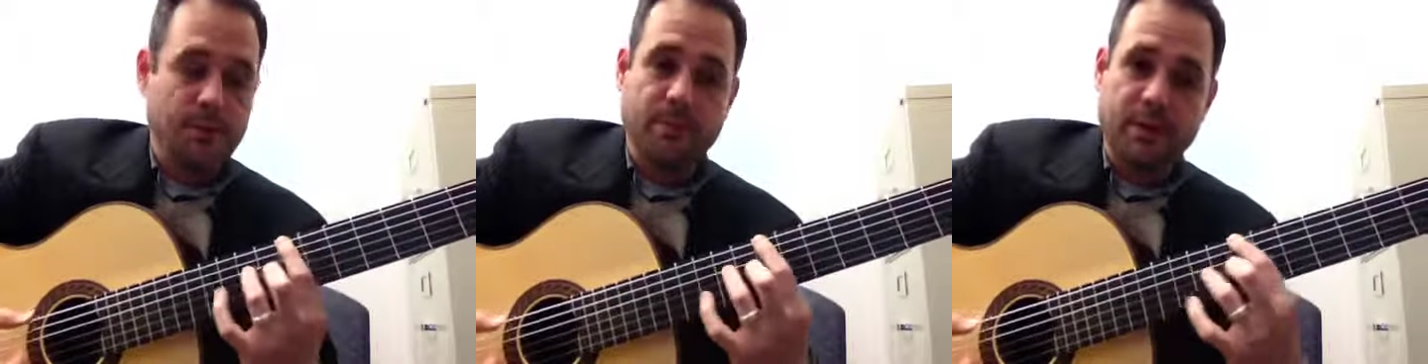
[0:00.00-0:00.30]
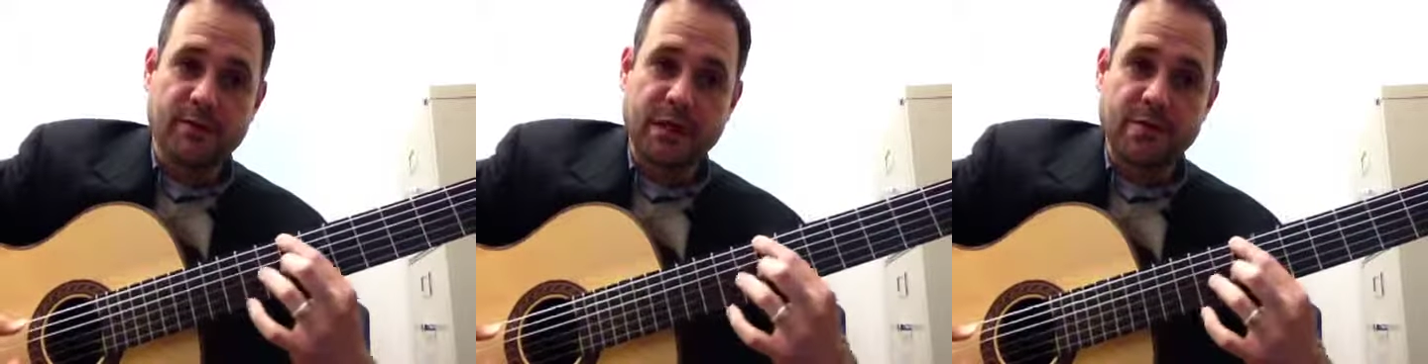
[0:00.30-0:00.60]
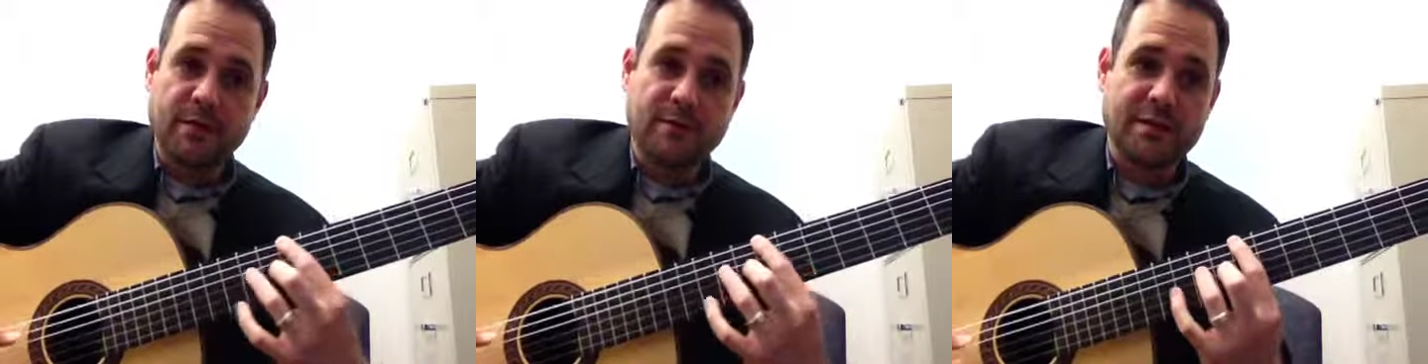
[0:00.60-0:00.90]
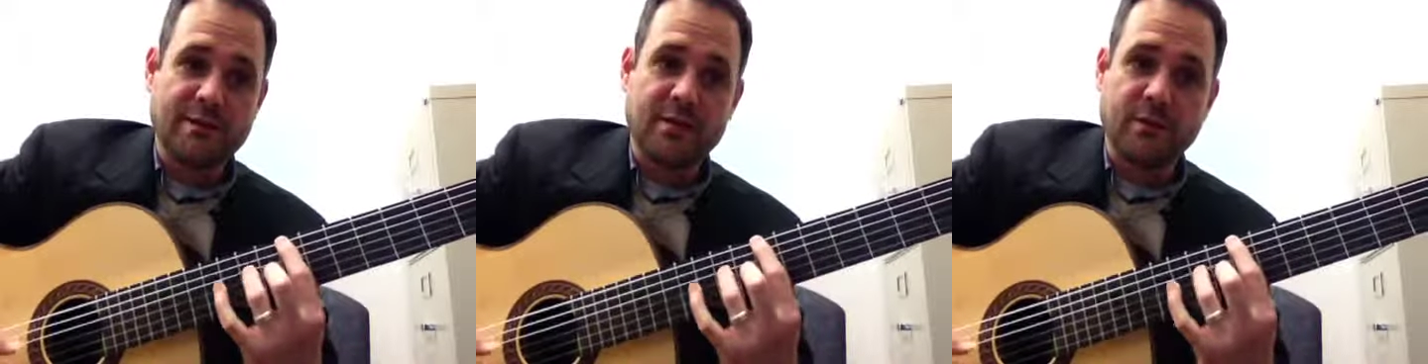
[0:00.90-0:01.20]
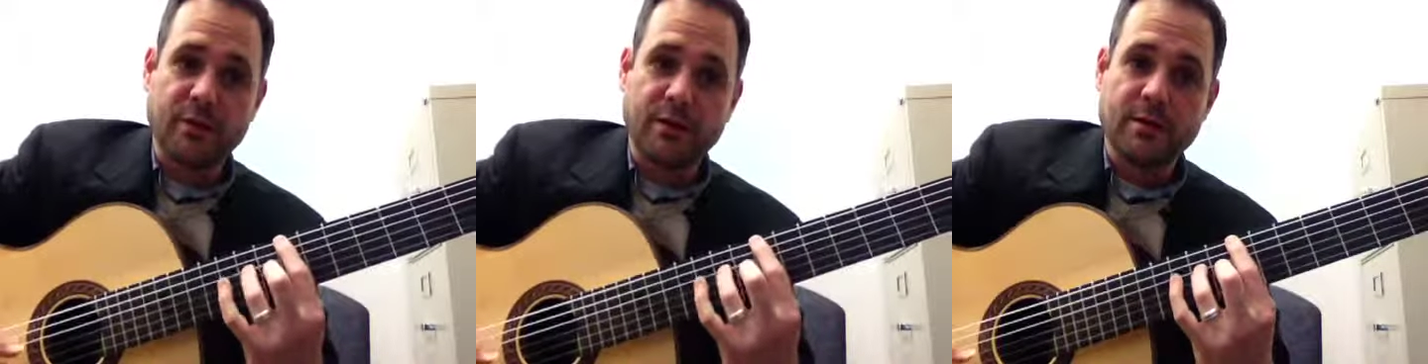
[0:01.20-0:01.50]
B is going to be the
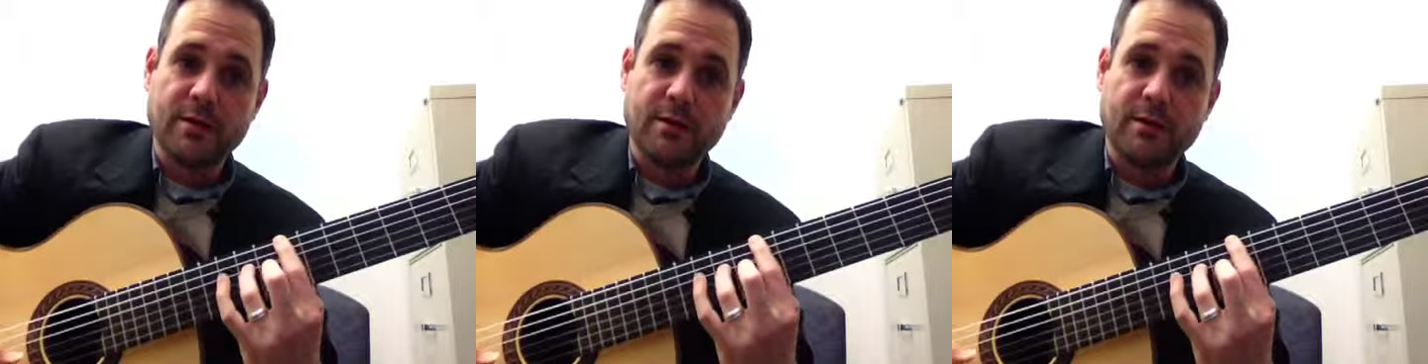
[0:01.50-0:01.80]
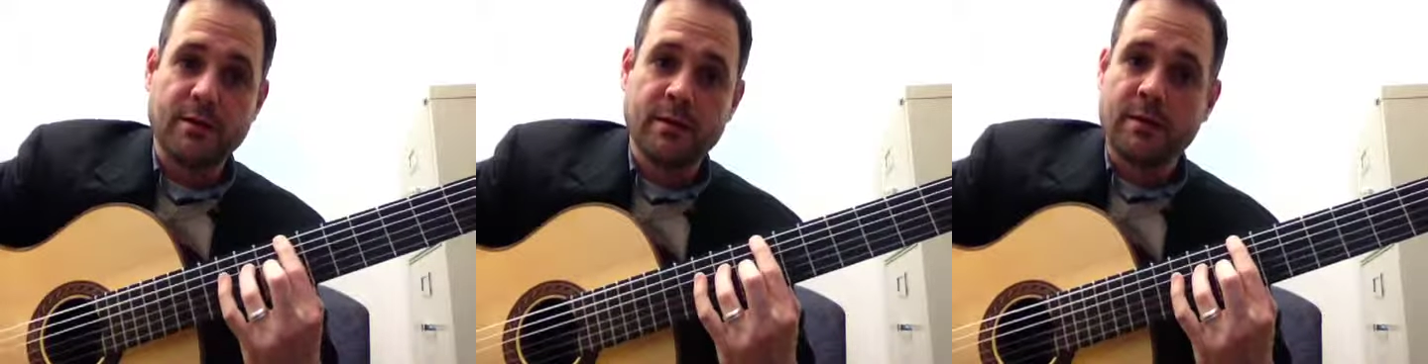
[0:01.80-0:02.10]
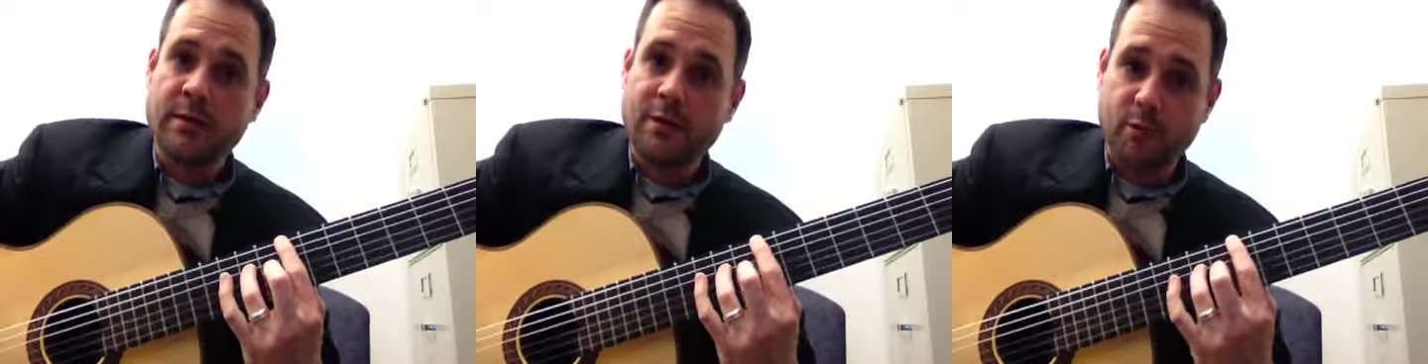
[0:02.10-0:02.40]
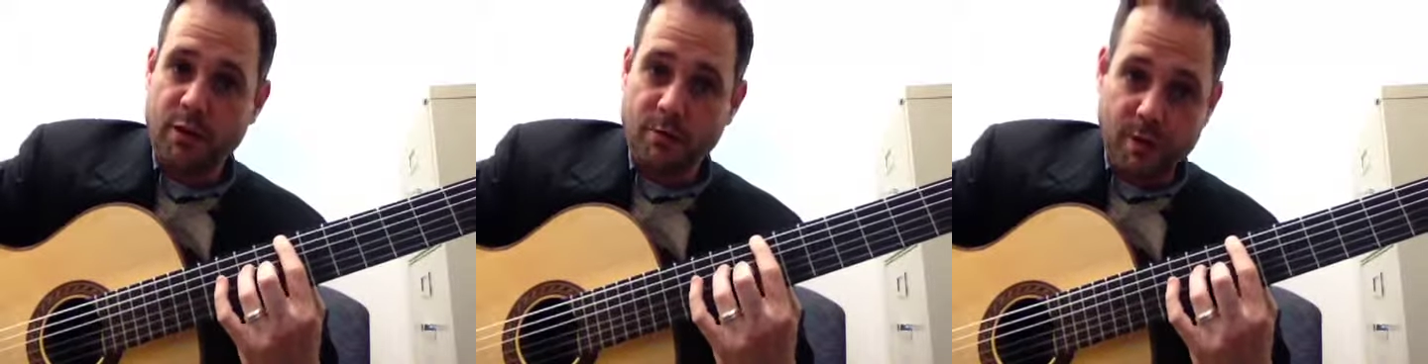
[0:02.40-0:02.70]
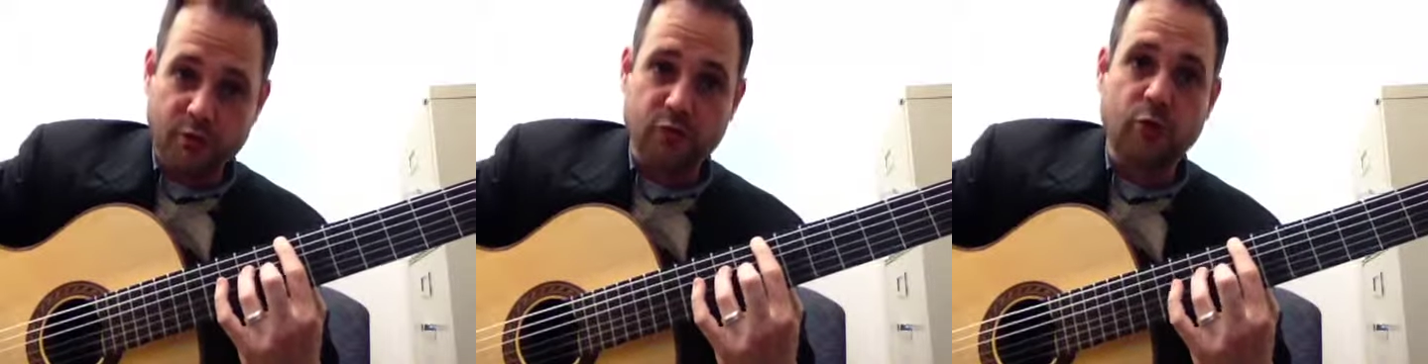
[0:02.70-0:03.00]
7th fret. It would be a
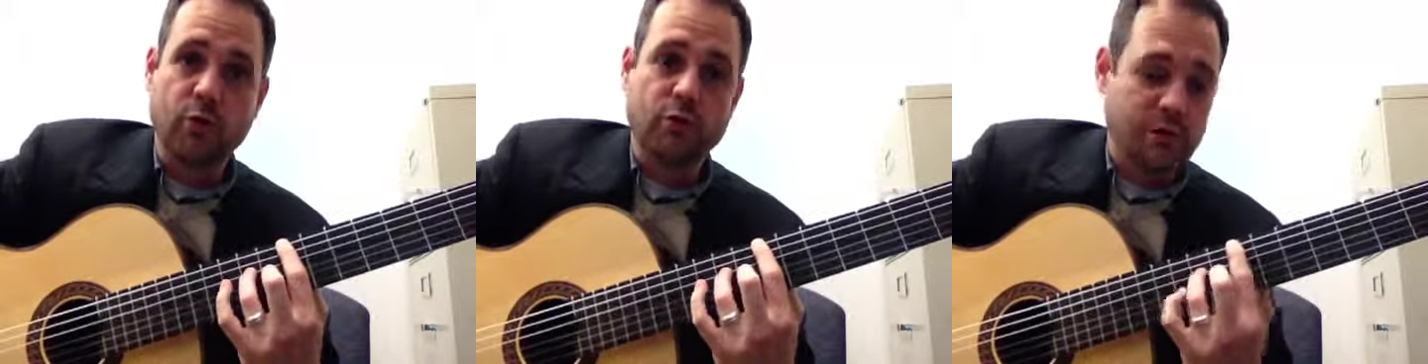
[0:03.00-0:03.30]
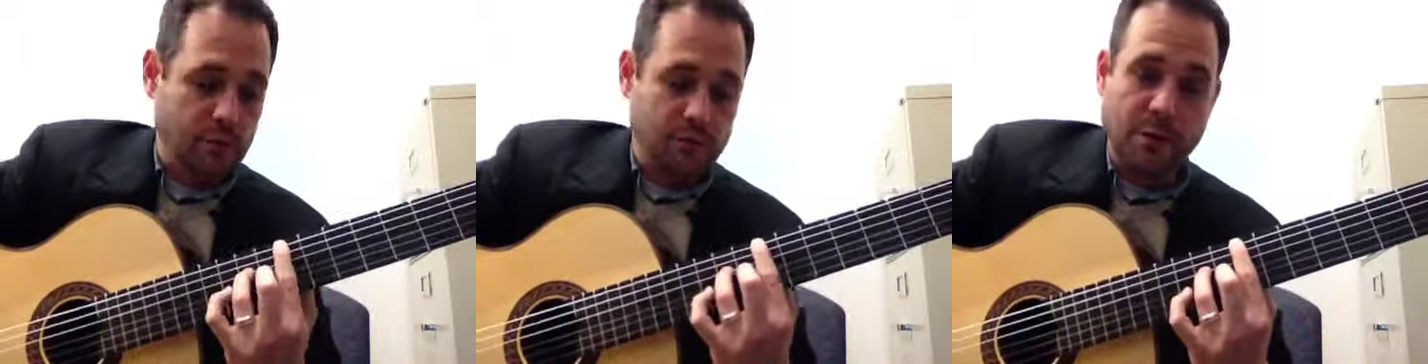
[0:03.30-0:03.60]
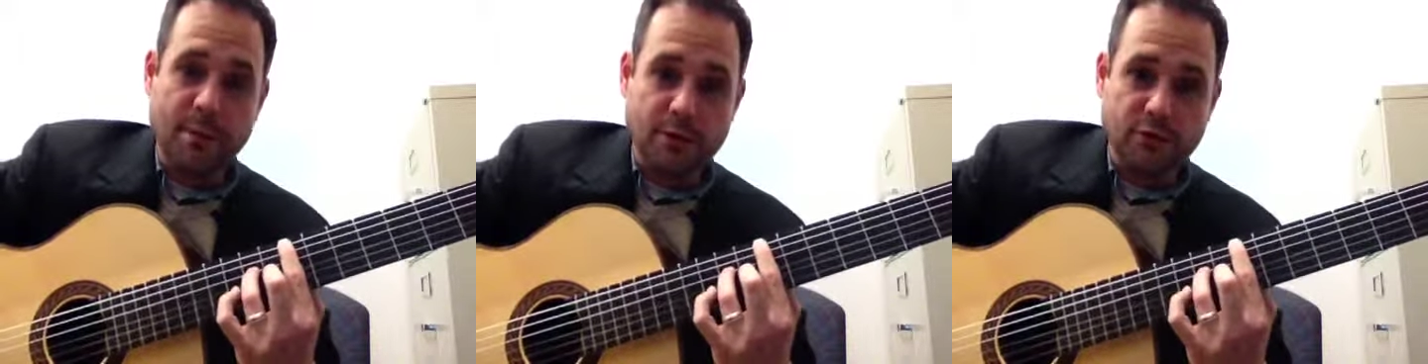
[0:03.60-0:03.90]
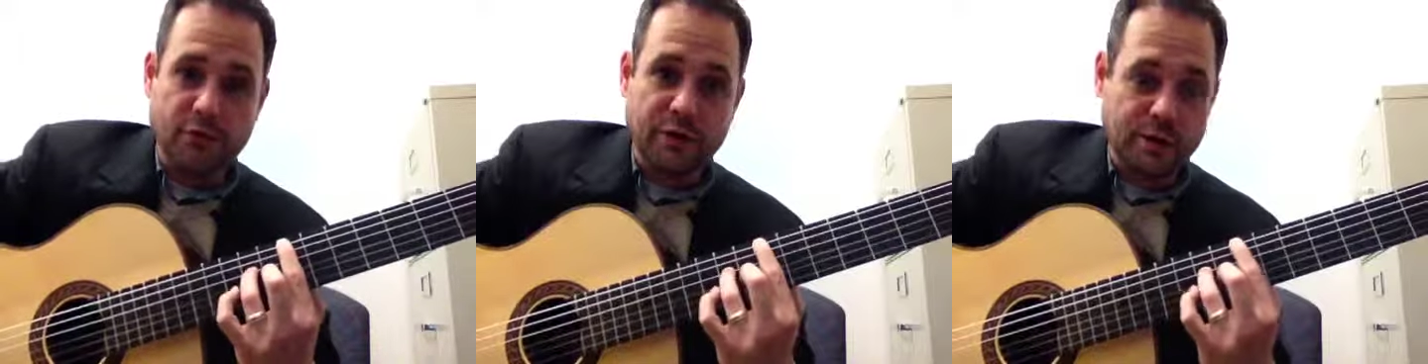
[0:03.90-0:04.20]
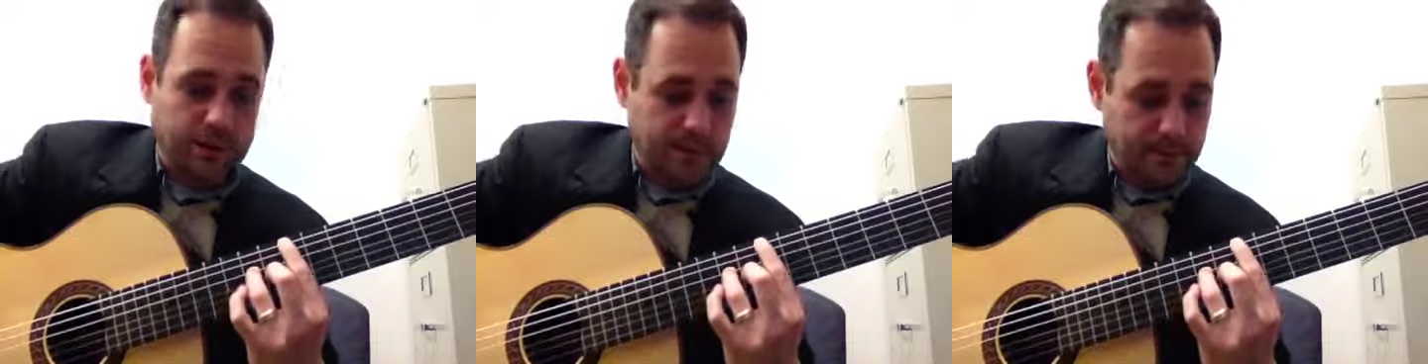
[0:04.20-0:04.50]
major chord, so I use my major shell
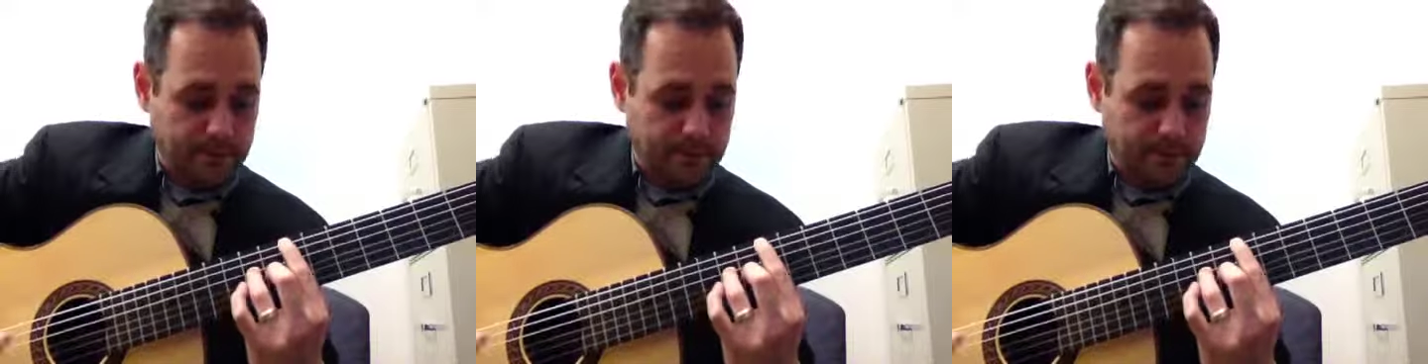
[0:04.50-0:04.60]
again.